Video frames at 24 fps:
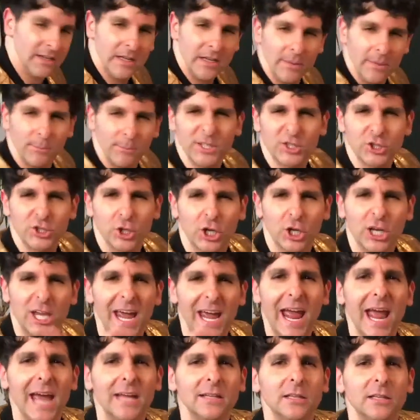But you
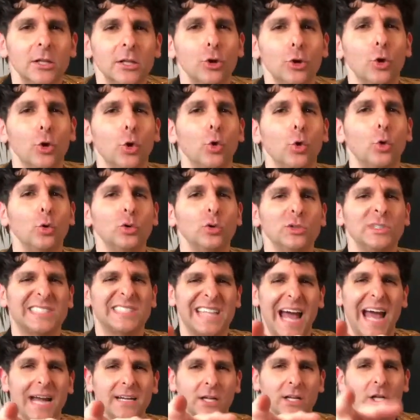can't lose
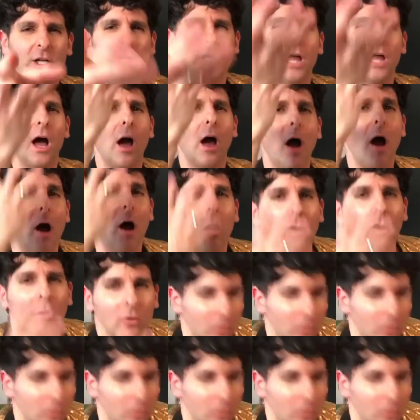that glow.